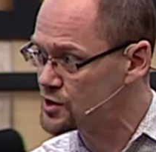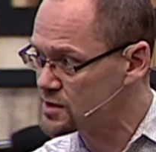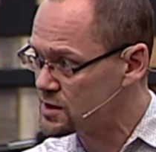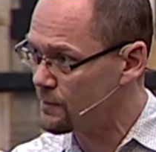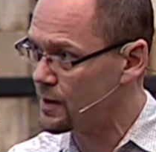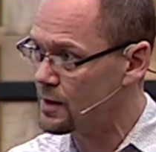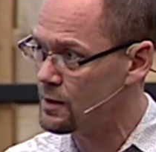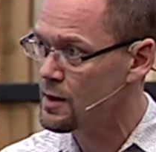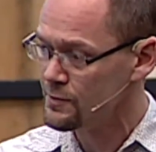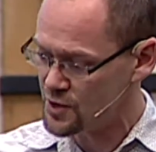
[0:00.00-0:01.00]
Jesus coming in.
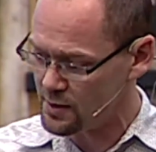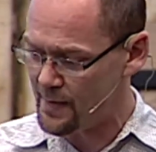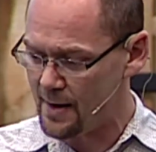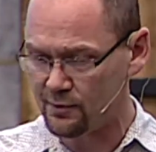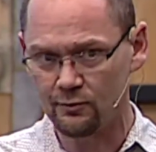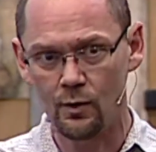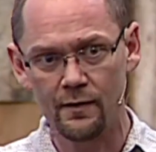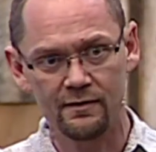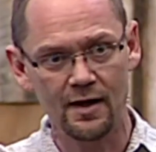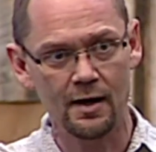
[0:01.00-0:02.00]
John the Baptist is one
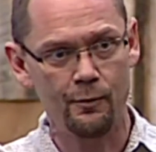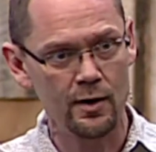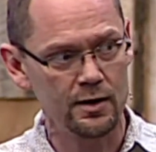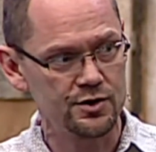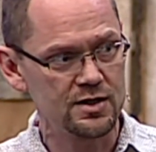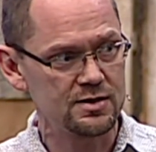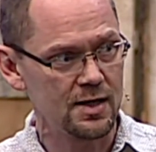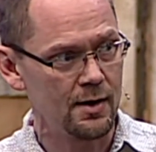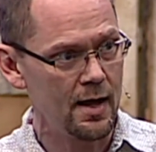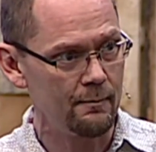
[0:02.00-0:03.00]
that said, pointed to Jesus,
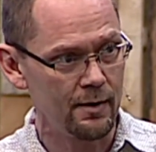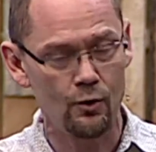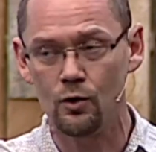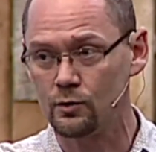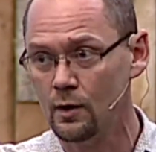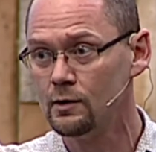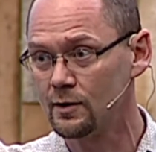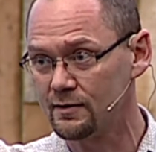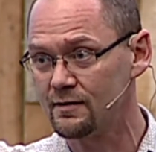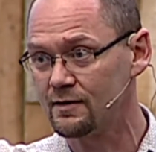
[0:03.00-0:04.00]
said, Hey, behold,
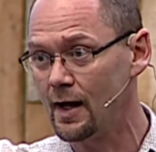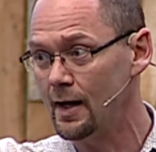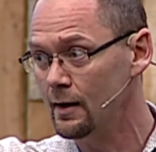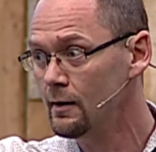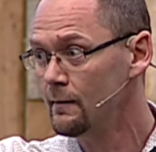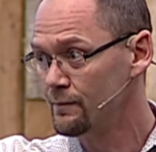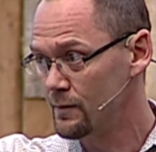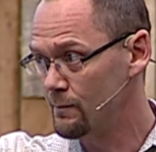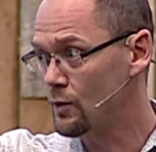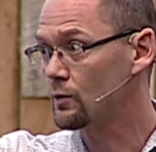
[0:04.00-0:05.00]
look at this guy.
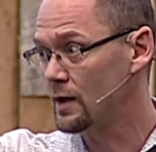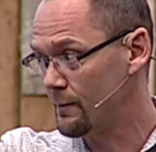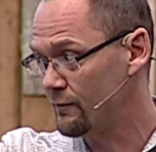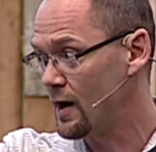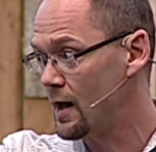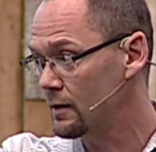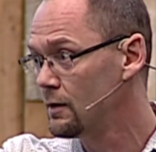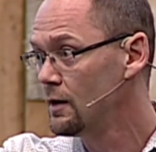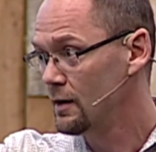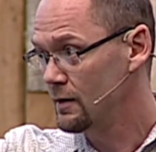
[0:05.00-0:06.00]
Behold the Lamb of God.
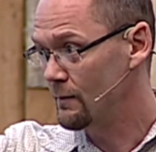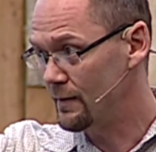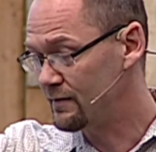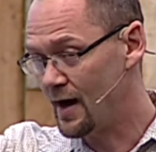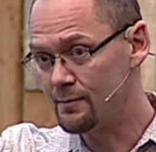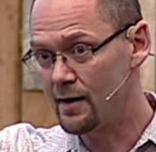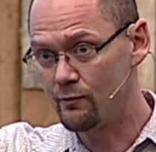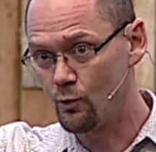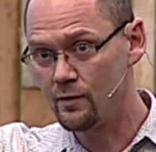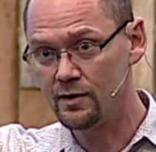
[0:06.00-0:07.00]
I'm not
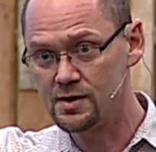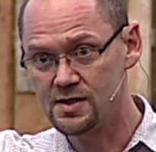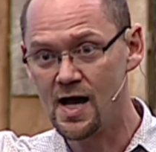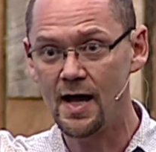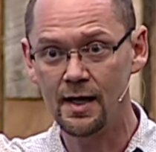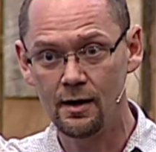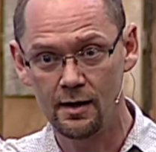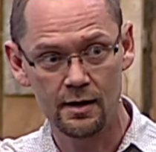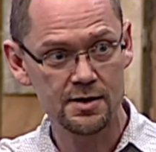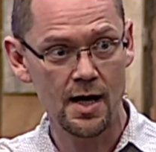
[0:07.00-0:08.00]
even worthy to tie and
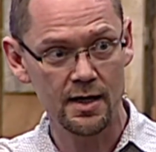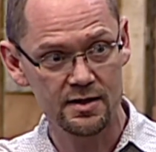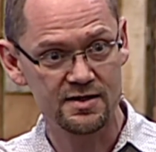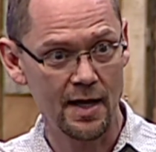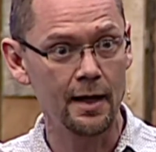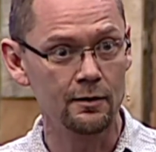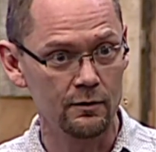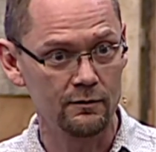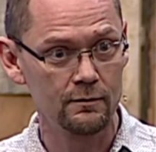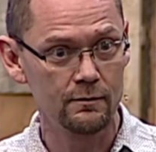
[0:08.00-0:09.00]
untie his
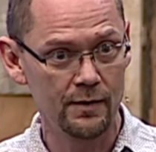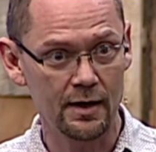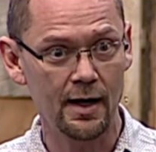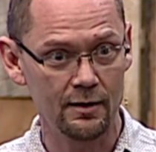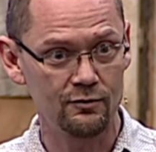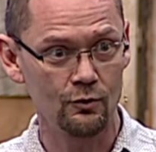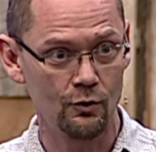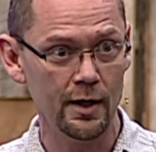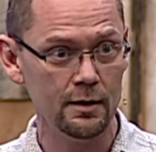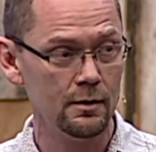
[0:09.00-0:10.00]
sandals. That guy is so
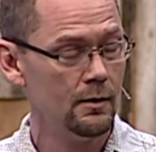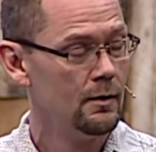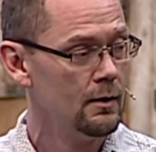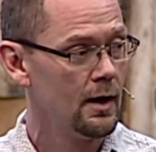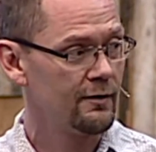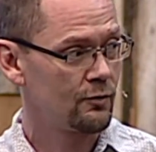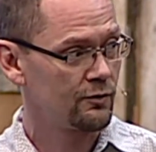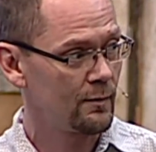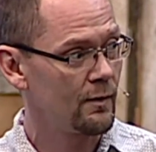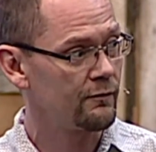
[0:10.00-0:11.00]
great. And so
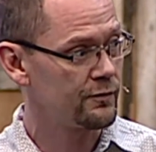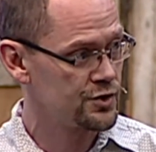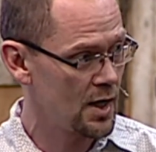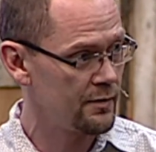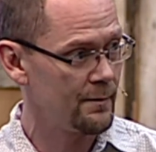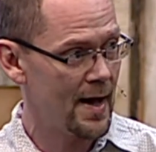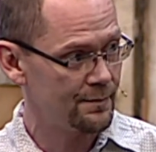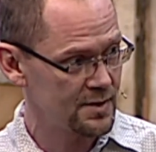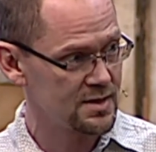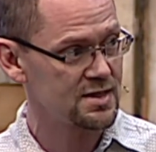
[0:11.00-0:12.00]
some of John the
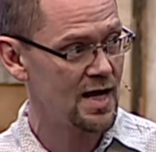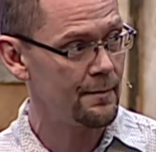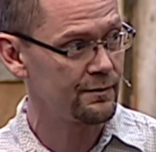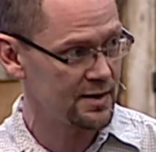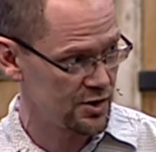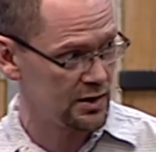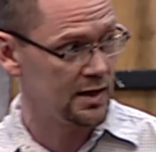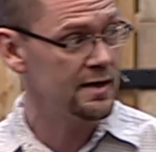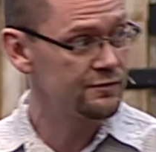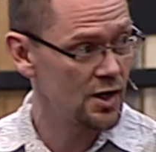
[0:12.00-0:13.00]
Baptist's disciples actually
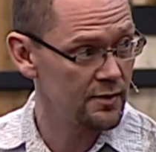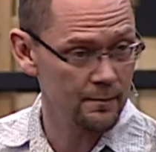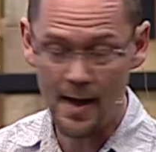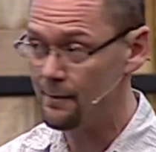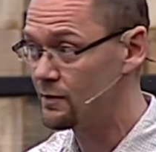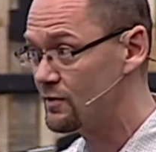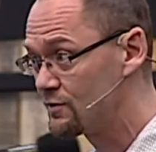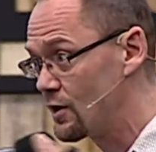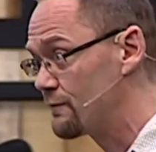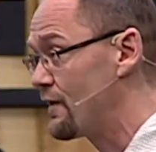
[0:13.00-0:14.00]
leave John the Baptist and start